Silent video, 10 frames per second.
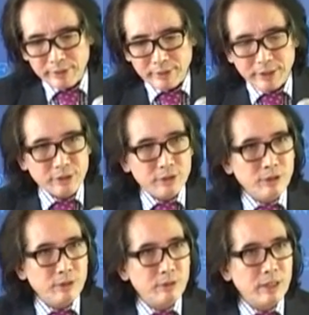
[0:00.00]
There's
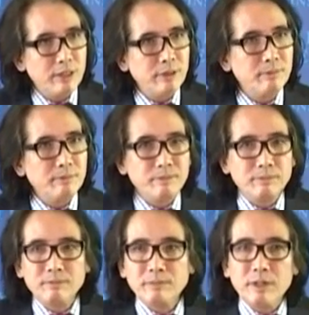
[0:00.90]
no
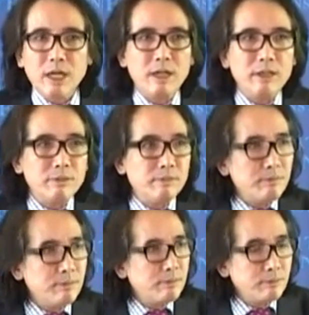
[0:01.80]

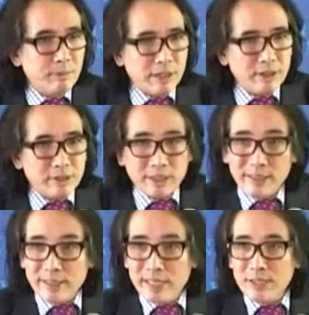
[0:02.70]

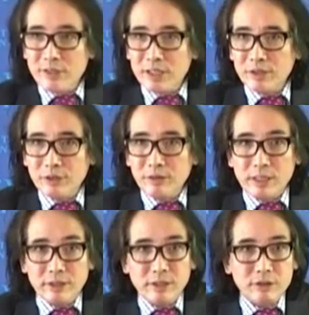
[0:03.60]
penicillin injection,
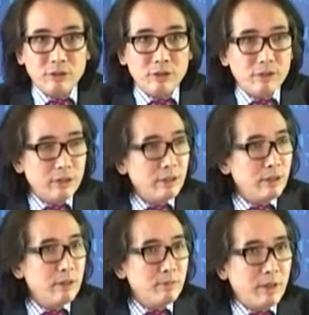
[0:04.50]
and there's no
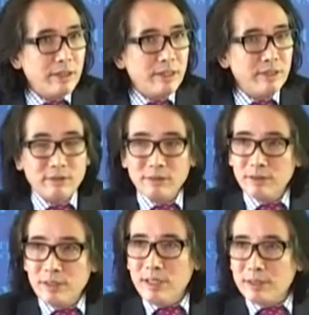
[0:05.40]

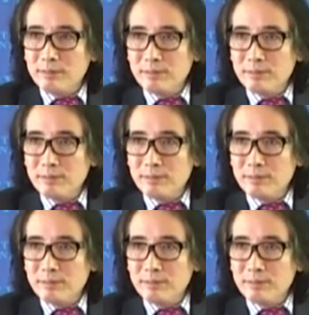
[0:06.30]
panacea.